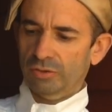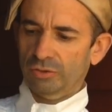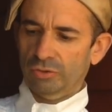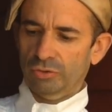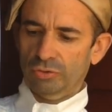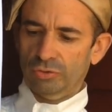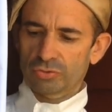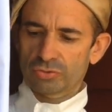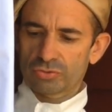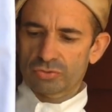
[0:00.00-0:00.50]
a
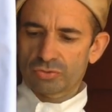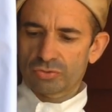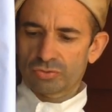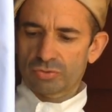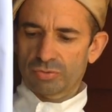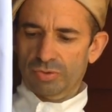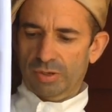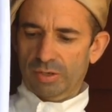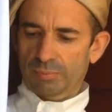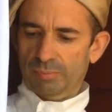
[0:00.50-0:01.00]
little
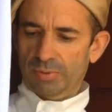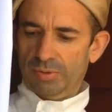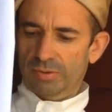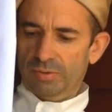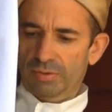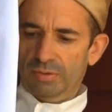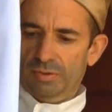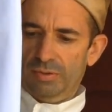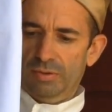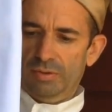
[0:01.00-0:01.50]
strip,
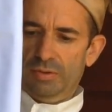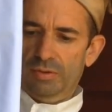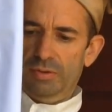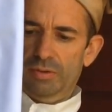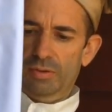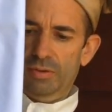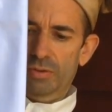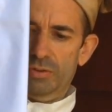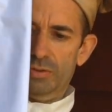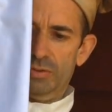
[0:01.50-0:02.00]

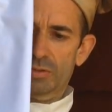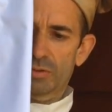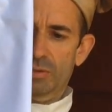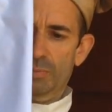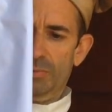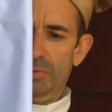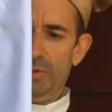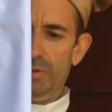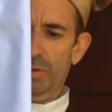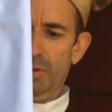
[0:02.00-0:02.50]

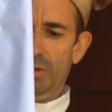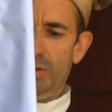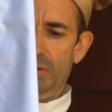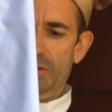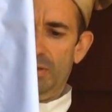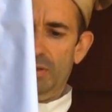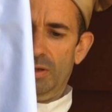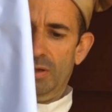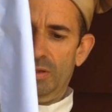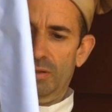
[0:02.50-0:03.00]
something like
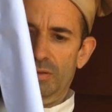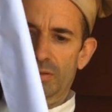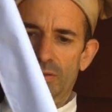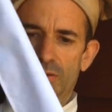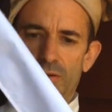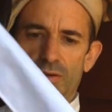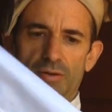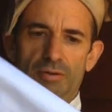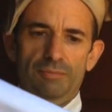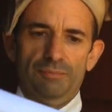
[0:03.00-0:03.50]
that
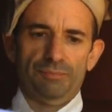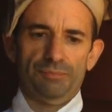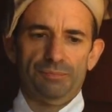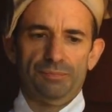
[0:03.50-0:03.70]
there